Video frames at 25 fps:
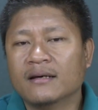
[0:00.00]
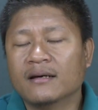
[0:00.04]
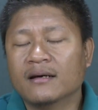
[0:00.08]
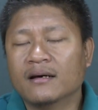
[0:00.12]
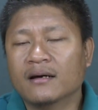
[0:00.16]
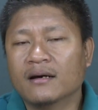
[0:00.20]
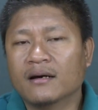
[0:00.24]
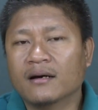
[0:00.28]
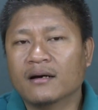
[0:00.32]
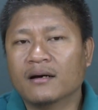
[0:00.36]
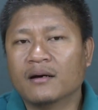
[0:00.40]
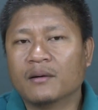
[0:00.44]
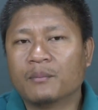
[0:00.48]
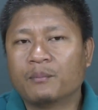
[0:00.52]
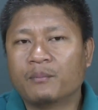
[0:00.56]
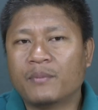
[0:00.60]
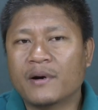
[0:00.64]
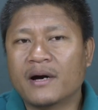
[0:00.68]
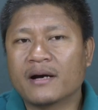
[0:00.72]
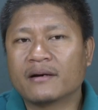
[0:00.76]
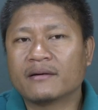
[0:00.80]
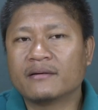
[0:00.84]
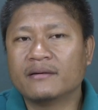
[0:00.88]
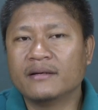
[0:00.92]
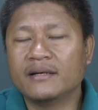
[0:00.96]

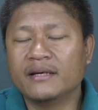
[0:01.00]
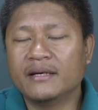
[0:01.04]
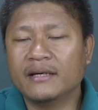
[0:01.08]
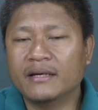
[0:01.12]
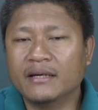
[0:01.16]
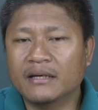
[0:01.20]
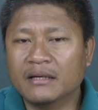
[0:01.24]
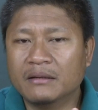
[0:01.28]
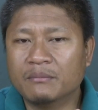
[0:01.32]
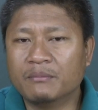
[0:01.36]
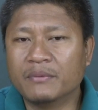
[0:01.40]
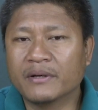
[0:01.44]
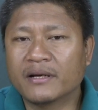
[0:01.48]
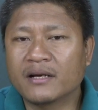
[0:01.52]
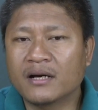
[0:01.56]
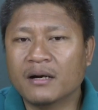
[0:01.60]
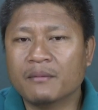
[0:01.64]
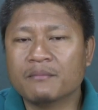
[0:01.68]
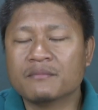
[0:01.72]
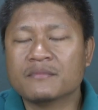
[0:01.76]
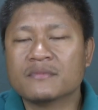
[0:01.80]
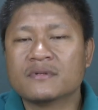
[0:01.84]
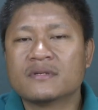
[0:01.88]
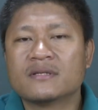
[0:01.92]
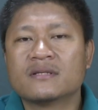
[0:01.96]
partly it
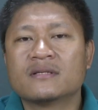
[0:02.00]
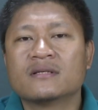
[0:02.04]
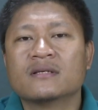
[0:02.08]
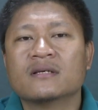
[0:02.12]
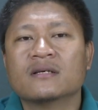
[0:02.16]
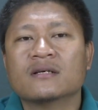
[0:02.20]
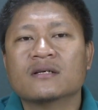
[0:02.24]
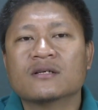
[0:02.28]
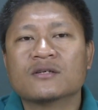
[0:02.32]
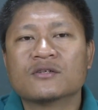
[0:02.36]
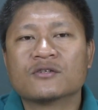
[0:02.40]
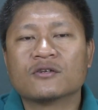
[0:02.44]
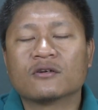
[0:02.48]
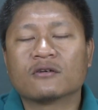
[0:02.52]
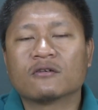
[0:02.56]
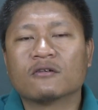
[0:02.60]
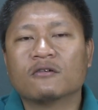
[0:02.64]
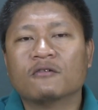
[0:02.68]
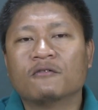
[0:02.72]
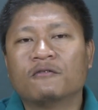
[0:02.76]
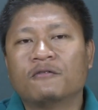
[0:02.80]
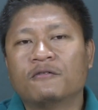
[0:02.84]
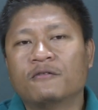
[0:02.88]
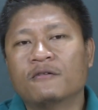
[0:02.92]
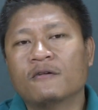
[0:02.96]
becomes sort
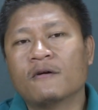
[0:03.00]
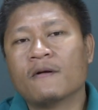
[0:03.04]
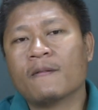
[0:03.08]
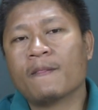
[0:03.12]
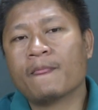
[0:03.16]
of